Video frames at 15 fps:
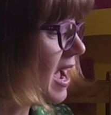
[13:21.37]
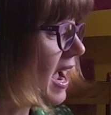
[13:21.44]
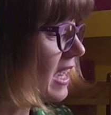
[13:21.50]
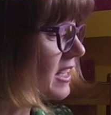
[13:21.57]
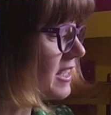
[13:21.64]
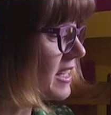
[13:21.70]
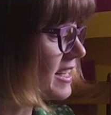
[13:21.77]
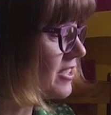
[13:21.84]

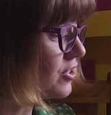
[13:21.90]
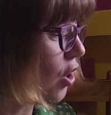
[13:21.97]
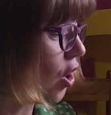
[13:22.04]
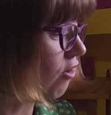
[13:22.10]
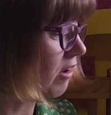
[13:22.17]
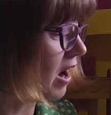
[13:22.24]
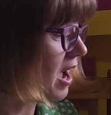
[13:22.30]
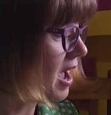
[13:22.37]
And to his
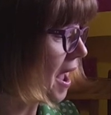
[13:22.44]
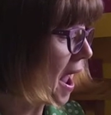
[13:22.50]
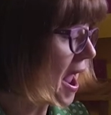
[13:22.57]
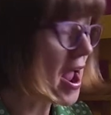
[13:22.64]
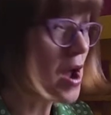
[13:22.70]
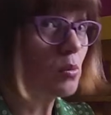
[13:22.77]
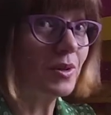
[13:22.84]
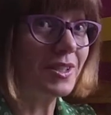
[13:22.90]
horror,
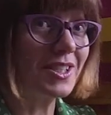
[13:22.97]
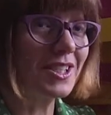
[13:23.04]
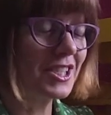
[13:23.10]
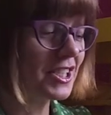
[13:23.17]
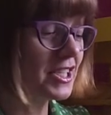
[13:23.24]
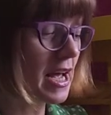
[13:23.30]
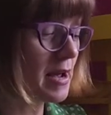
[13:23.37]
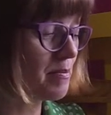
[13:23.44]
it was
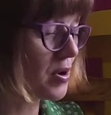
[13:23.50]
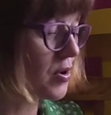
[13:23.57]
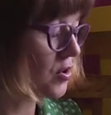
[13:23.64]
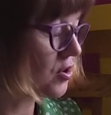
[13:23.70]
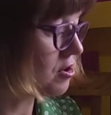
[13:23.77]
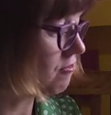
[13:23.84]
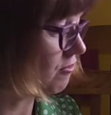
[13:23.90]
Snape who